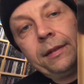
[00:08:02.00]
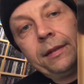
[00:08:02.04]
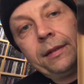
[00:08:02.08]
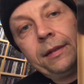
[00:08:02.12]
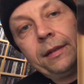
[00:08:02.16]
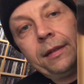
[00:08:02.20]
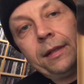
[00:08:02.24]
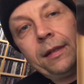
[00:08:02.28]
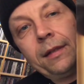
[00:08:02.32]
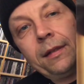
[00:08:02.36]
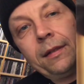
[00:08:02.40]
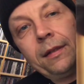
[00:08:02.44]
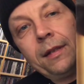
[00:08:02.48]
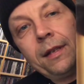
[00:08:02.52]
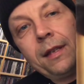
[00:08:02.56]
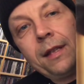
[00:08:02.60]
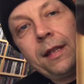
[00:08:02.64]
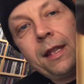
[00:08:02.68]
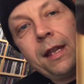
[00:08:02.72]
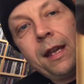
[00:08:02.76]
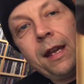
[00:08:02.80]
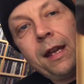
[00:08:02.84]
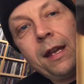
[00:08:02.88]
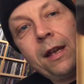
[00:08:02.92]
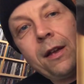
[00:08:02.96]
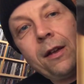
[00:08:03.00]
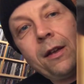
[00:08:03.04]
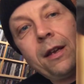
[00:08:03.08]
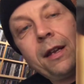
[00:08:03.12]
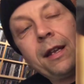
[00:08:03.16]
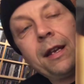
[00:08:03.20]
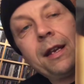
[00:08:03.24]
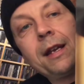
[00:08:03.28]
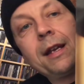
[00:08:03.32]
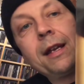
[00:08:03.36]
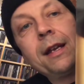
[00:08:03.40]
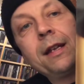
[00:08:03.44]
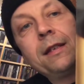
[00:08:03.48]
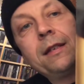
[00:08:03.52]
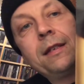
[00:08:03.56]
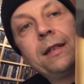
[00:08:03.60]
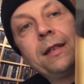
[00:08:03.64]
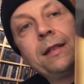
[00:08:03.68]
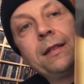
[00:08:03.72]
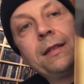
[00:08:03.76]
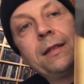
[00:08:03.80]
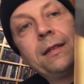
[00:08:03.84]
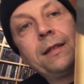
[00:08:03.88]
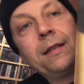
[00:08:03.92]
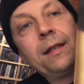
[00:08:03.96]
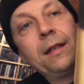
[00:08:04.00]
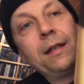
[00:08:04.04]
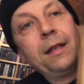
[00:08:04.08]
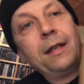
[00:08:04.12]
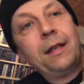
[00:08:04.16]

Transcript: in the early 90s.